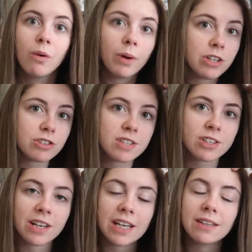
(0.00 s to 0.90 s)
When you just
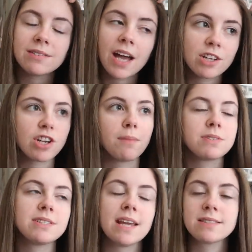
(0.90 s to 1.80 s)
are getting
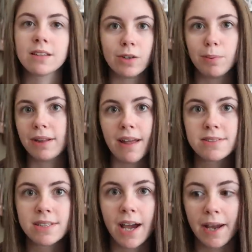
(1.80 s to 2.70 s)
touch-ups, it takes a little bit
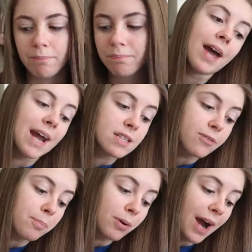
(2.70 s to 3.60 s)
less time. And as
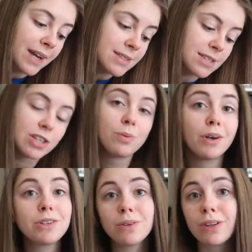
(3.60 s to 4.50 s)
for price, you
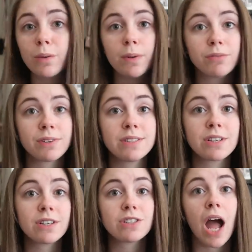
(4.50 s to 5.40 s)
wanna do a little bit of
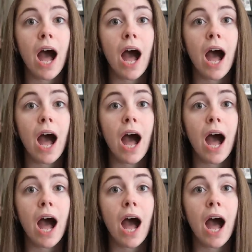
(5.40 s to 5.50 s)
research.